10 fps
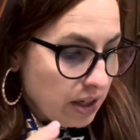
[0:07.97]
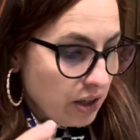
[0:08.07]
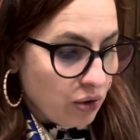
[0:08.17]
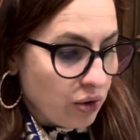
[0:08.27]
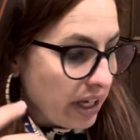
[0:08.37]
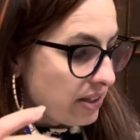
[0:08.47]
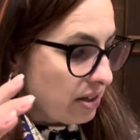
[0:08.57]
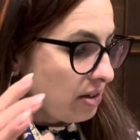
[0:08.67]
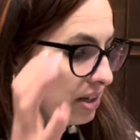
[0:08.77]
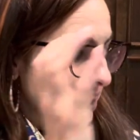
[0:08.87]
You guys can
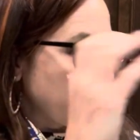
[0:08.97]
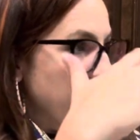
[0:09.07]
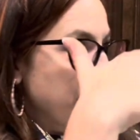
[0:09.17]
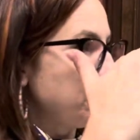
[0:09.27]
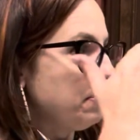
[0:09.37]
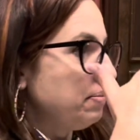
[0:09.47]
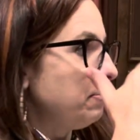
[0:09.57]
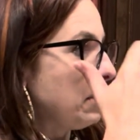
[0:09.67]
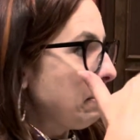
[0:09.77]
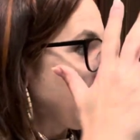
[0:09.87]
all kind of
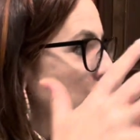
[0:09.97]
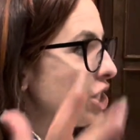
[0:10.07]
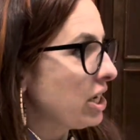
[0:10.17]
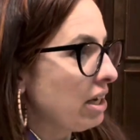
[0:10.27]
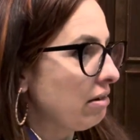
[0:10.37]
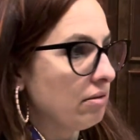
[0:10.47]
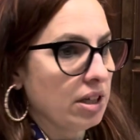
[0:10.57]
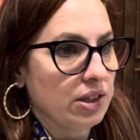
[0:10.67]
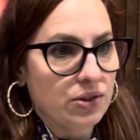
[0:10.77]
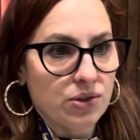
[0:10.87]
imagine it.
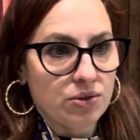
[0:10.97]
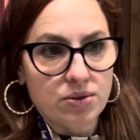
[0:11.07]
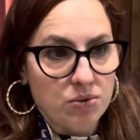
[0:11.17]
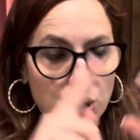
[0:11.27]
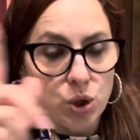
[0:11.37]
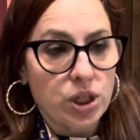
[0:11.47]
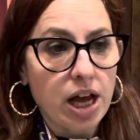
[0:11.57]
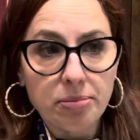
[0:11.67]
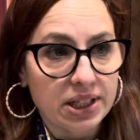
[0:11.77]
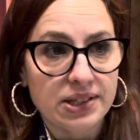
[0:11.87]
It's 2
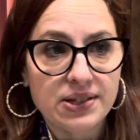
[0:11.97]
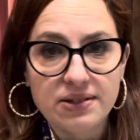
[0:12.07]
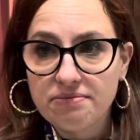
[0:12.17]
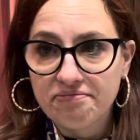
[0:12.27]
tablets.